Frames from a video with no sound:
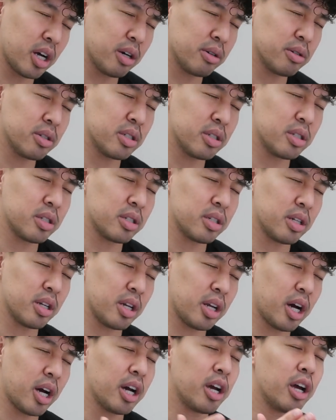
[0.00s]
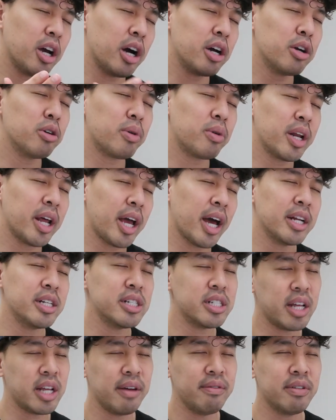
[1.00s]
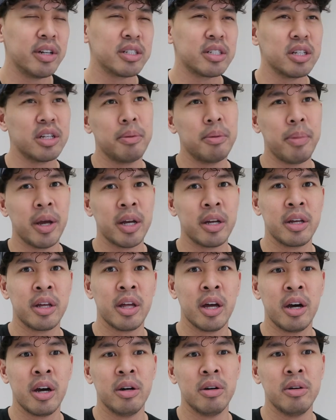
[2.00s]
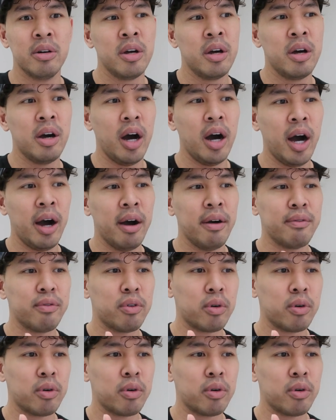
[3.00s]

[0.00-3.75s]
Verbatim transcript: I was I, I already had savings in a bank account uh,